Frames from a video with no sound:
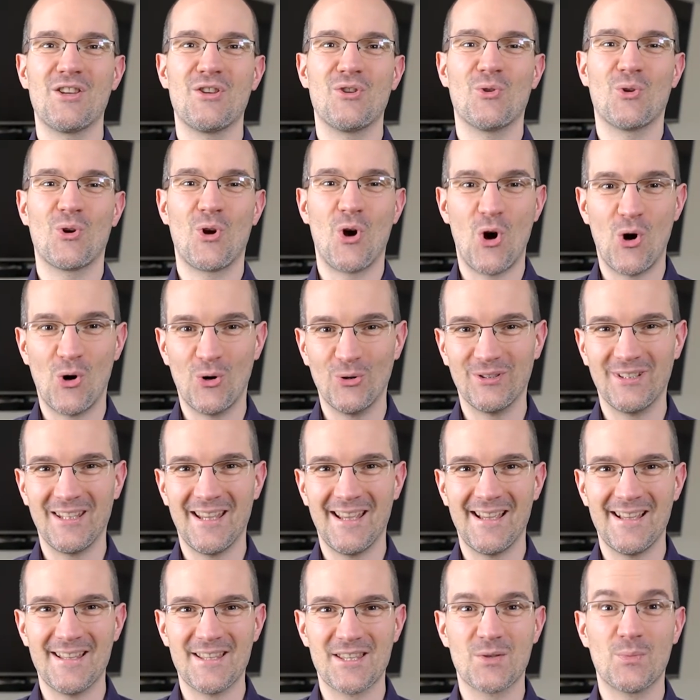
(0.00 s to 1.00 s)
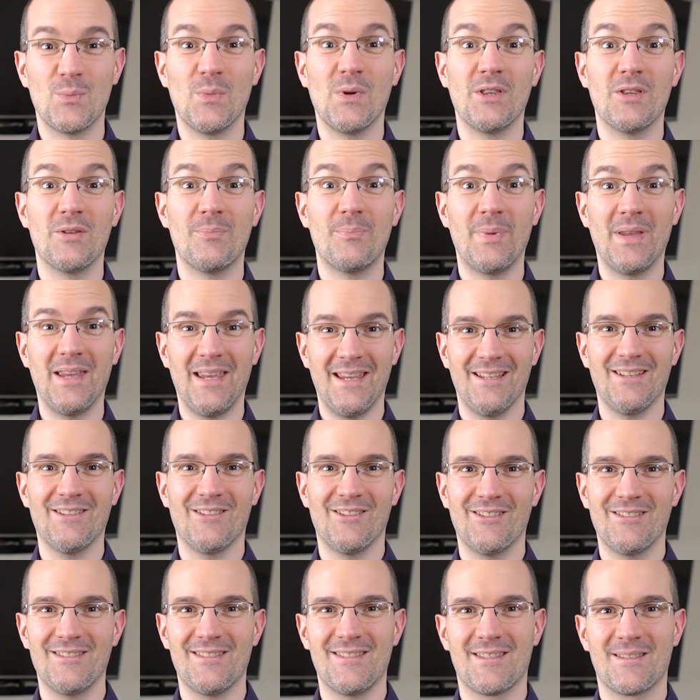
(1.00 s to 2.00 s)
your audience with paid
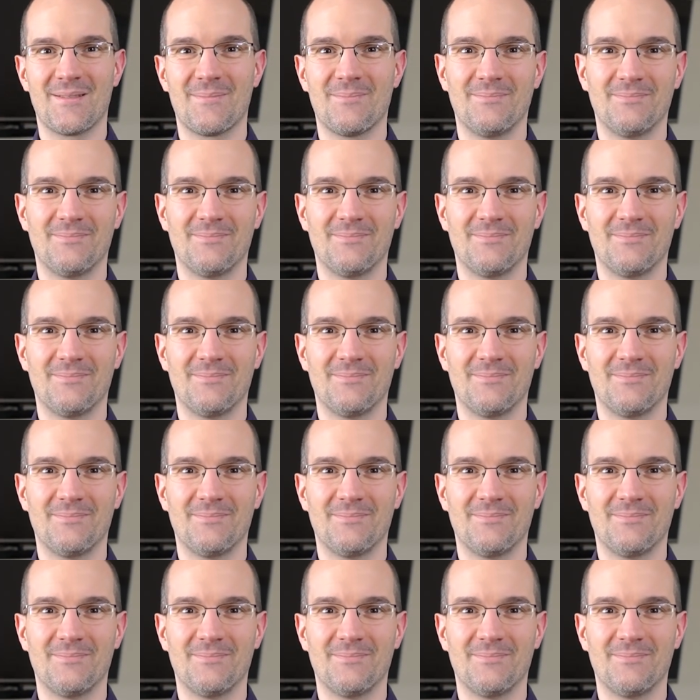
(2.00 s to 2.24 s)
ads.